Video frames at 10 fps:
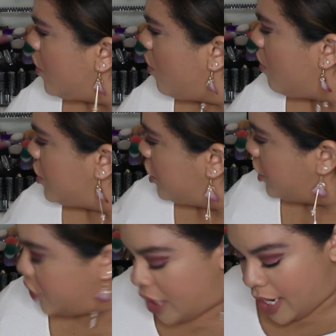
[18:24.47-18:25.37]

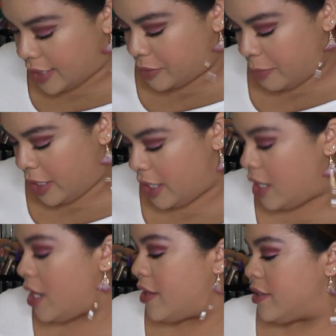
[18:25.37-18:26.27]
Gorgeous
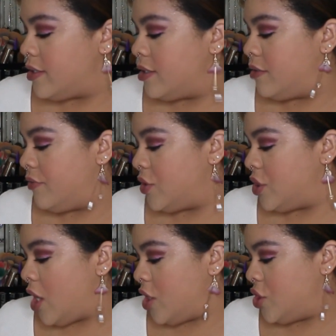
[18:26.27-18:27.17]
Jasmine. This is
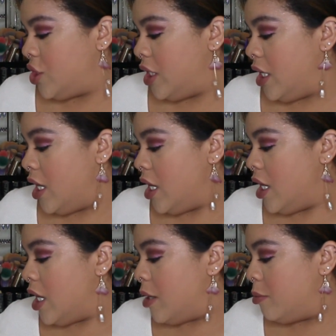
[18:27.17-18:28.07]
Versace
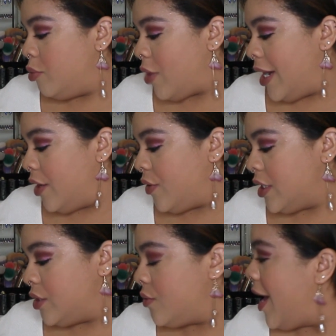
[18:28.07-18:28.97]
Bright
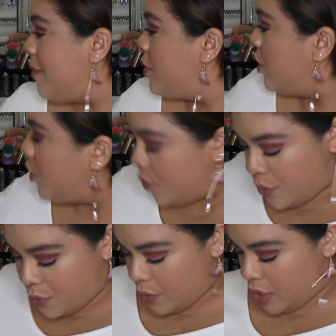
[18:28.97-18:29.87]
Crystal
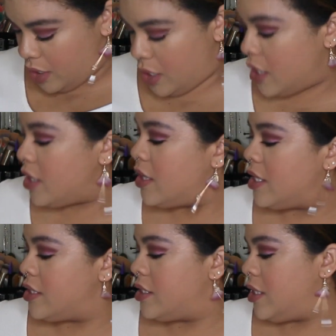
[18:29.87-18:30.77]
Absolute.
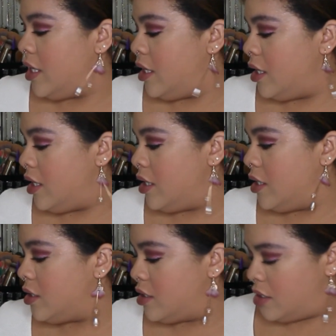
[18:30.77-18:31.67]
This
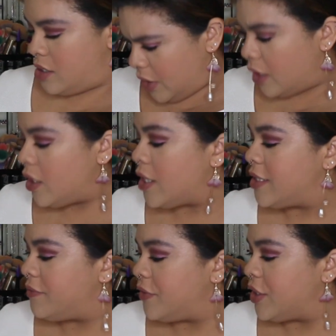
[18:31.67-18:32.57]
is
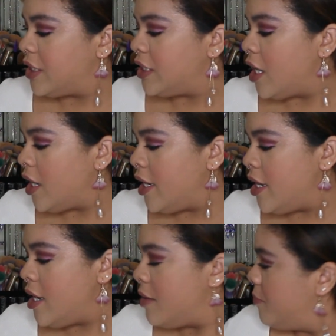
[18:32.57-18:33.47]
Lust for
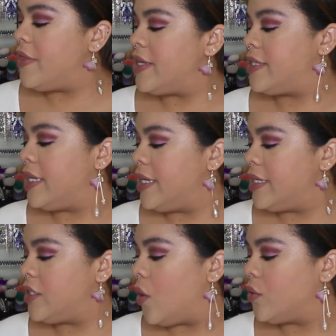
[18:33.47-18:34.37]
Sun. This
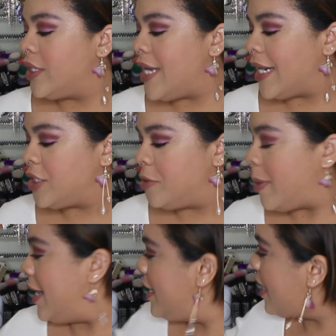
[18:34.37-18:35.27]
is Golden Nectar
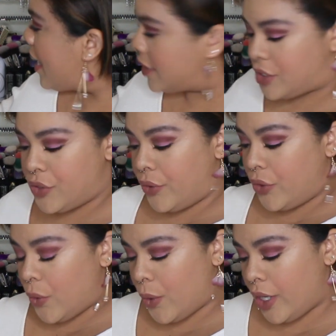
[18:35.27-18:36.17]
by Ness, New
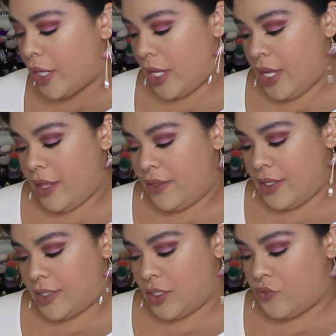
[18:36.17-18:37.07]
York.
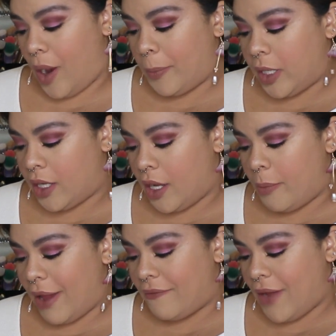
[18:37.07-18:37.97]
This is Replica
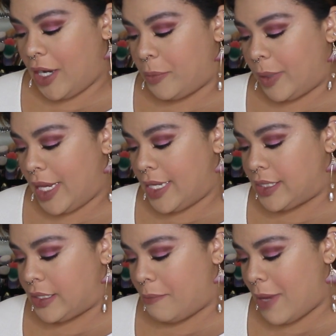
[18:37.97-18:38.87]
by
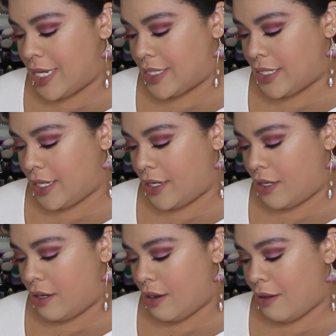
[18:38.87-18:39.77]
Fireplace,
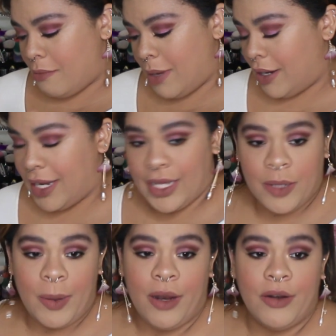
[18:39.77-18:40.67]
Mason
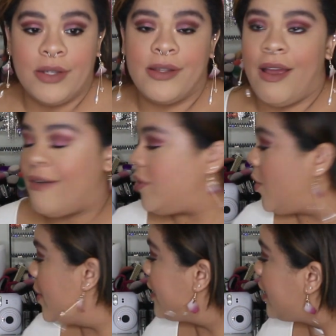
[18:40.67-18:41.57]
Margiela Paris. I have
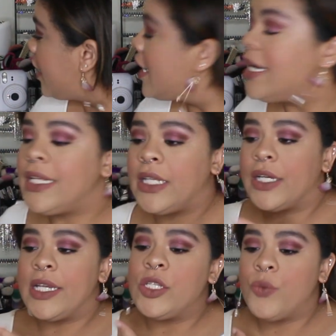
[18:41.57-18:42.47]
no idea. There
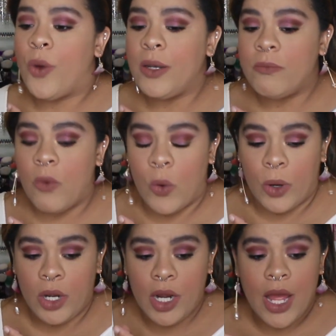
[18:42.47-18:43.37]
is one
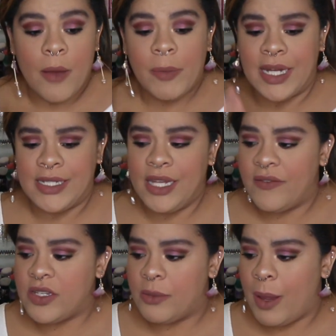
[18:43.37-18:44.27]
more, but I did give
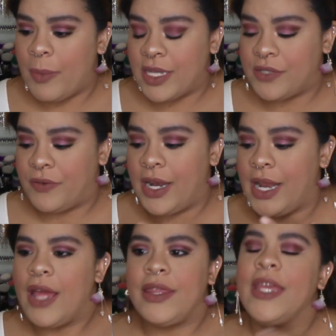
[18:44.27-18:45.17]
it to my best friend.
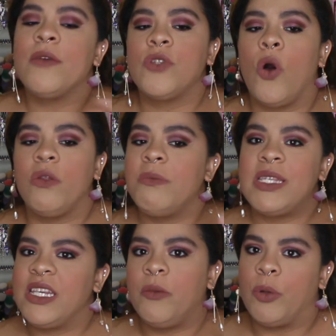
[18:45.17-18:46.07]
I think it was called
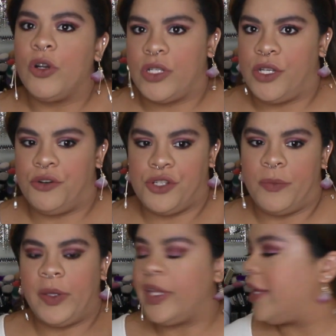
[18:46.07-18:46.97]
Missing Person or
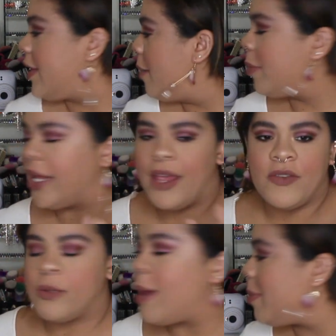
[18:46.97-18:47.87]
something like that, but I gave
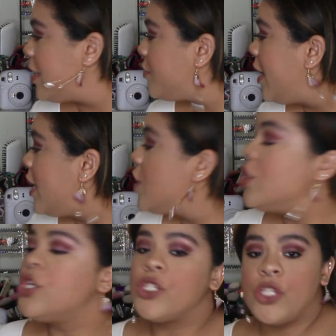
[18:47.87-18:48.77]
it to my best friend.
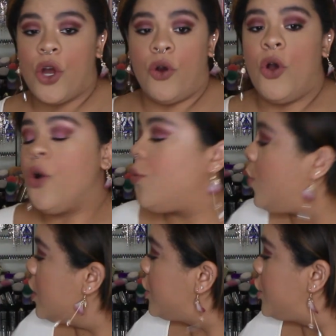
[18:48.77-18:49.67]
So
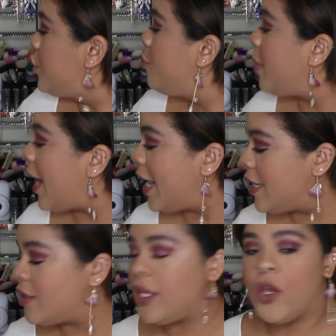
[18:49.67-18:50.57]
once you
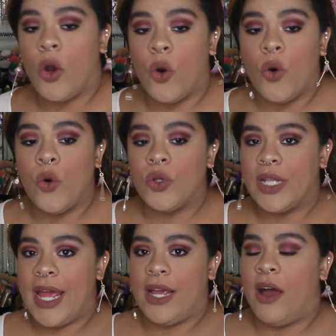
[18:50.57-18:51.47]
buy the whole,
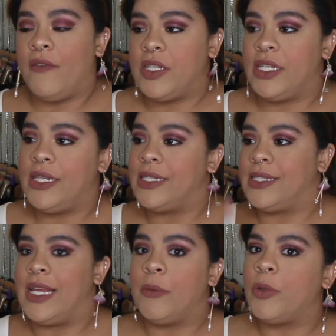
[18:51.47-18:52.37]
like, obviously the
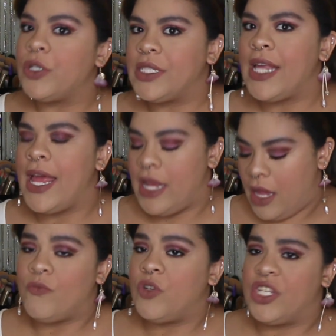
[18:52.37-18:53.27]
sampler set,
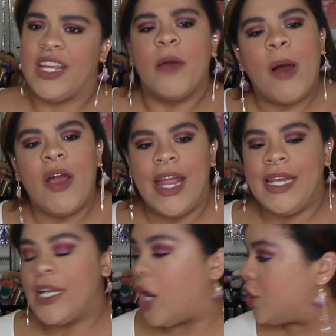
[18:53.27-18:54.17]
which is like about
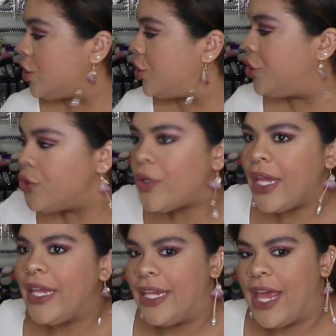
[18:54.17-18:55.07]
$80, you
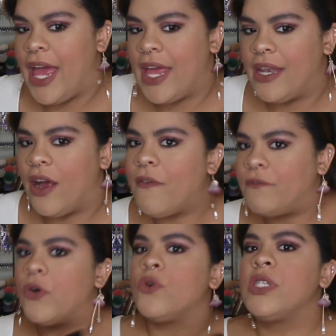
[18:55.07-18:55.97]
can get a
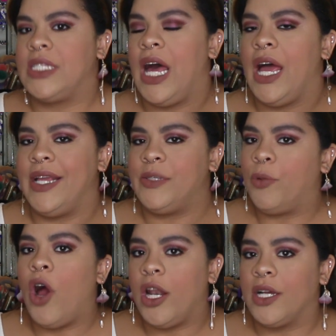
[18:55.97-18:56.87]
full size
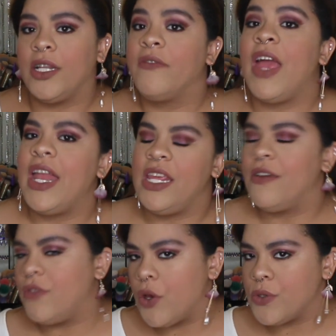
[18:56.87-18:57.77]
product of any
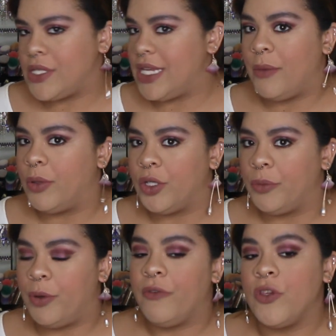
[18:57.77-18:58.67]
of those
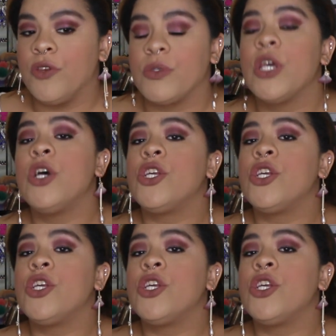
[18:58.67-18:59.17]
sampler perfumes.